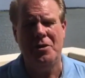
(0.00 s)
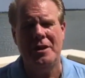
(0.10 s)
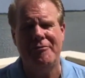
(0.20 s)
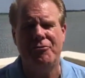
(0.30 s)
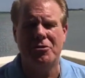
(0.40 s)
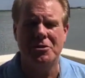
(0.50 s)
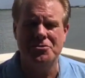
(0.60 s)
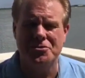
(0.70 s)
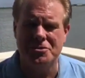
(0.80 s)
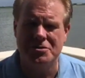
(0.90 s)
get that
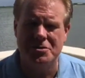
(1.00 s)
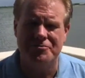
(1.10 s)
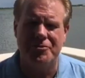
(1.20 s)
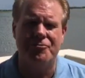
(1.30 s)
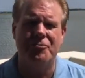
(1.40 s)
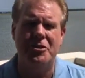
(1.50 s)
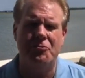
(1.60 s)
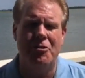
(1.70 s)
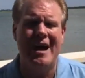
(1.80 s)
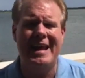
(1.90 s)
foreclosure system for free right